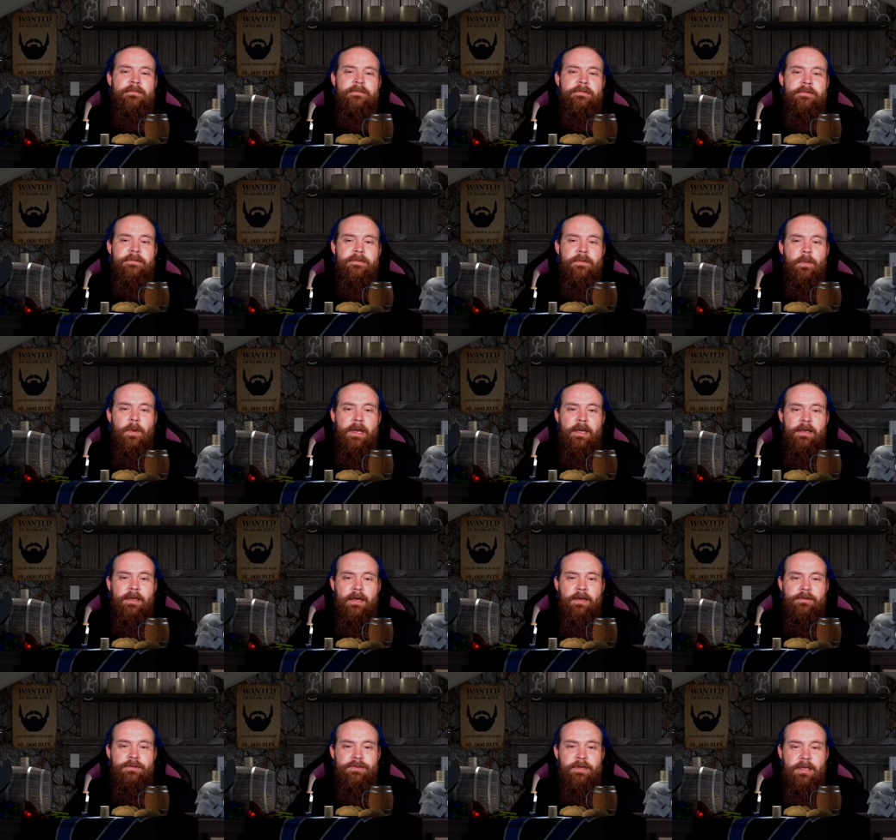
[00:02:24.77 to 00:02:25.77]
went
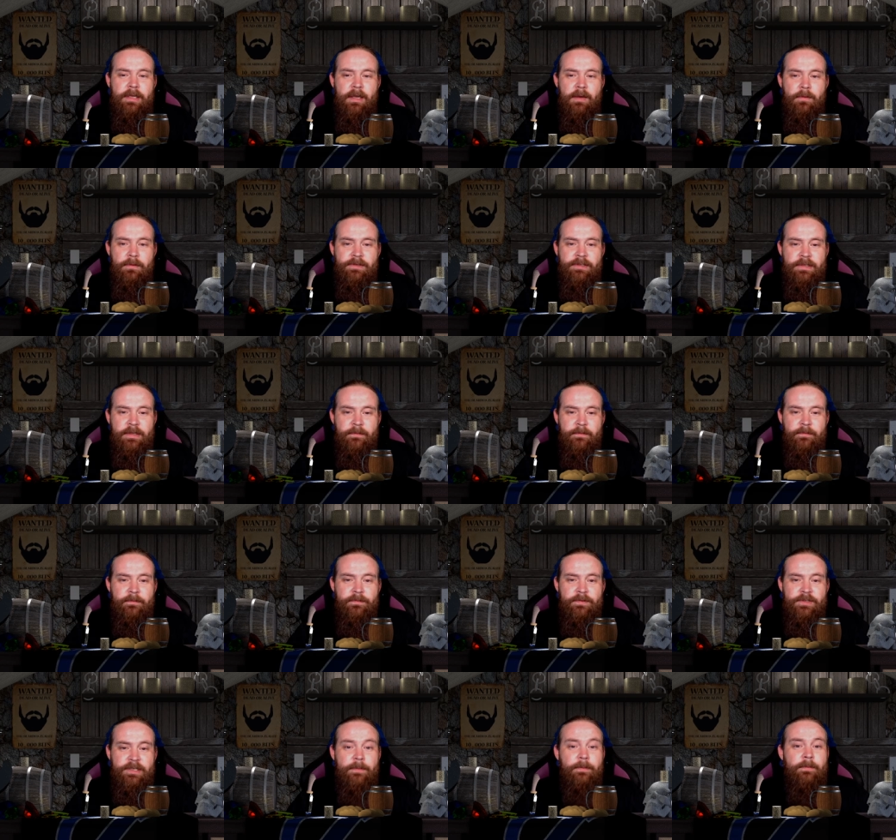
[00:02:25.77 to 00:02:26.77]
out drinking with some
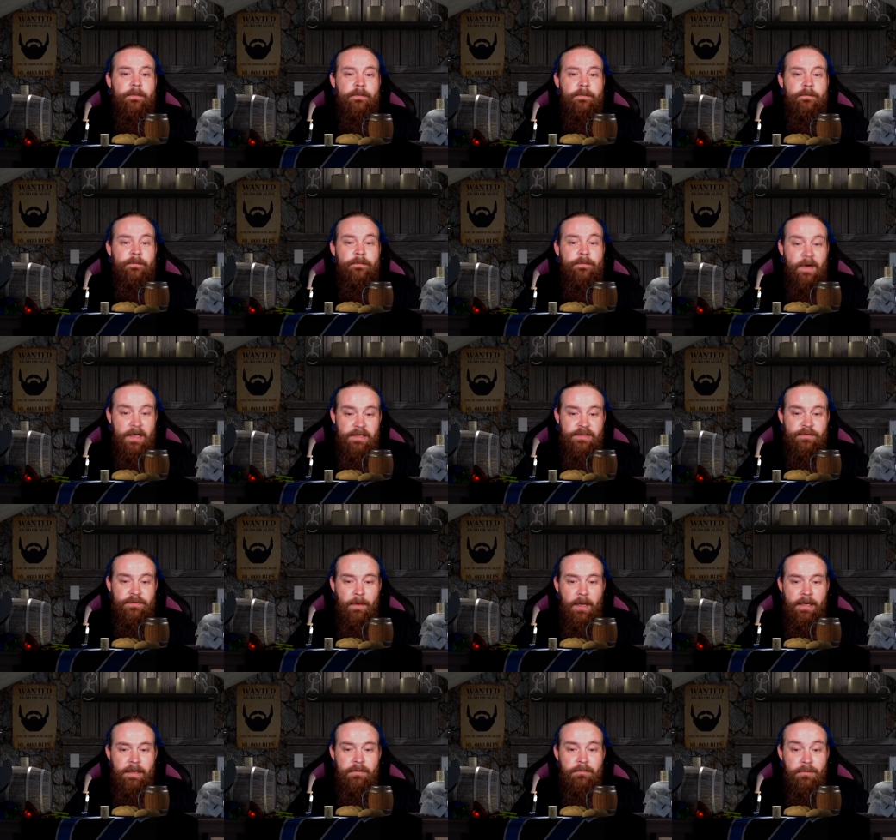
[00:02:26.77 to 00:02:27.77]
some friends of
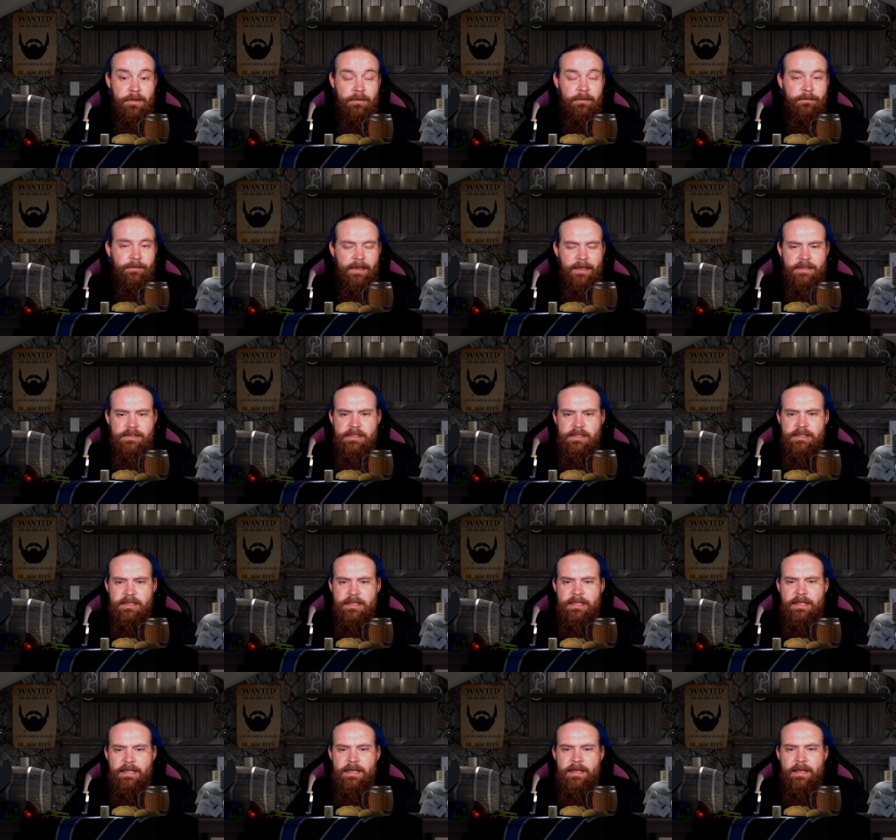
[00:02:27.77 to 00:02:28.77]
mine, real friends,
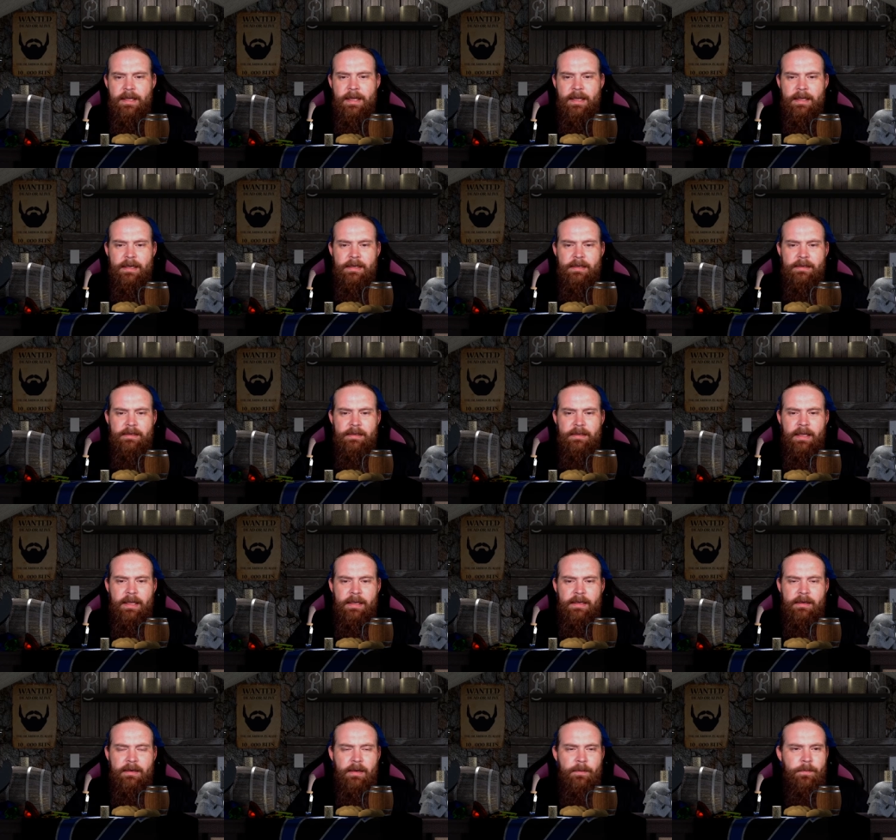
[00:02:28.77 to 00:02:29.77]
and uh,
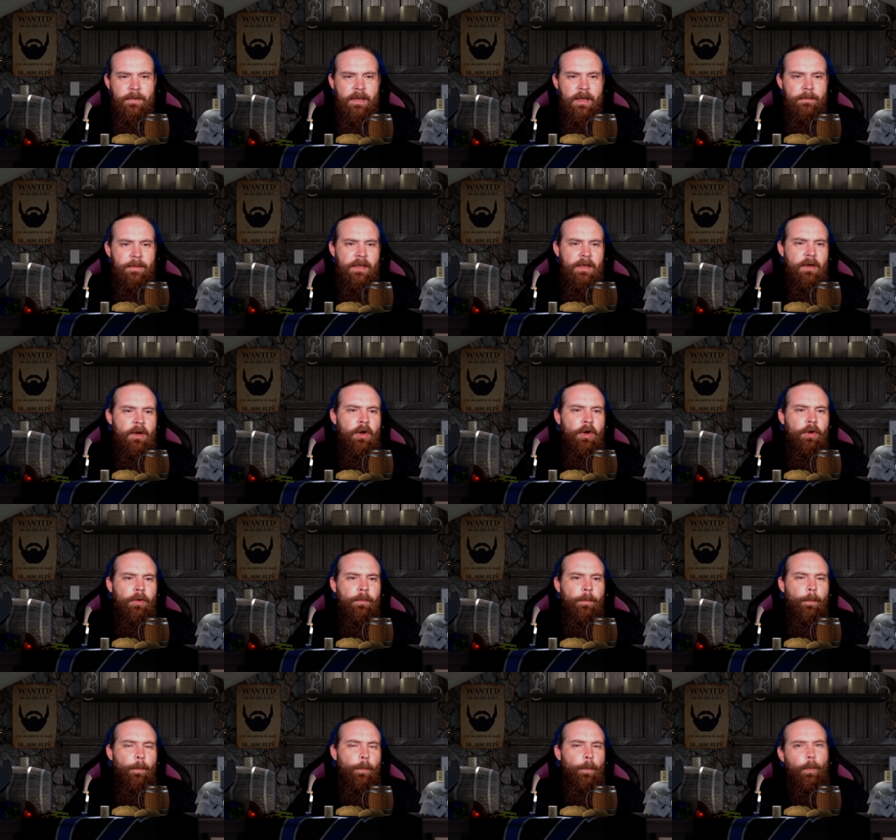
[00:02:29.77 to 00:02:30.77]
ended up coming
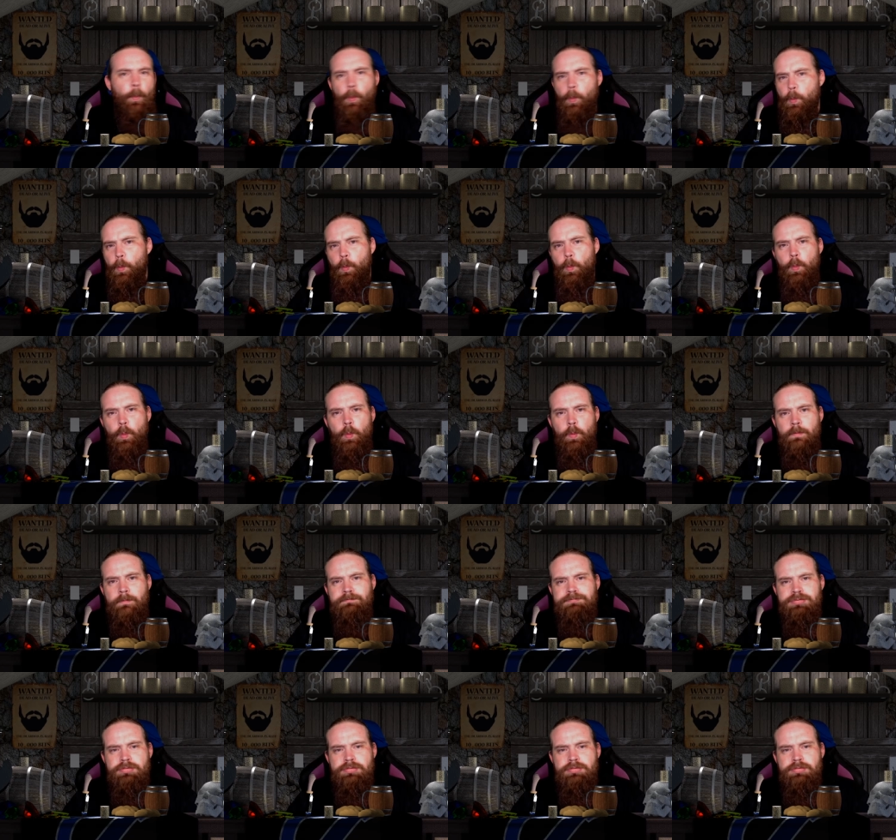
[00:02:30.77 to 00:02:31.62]
home.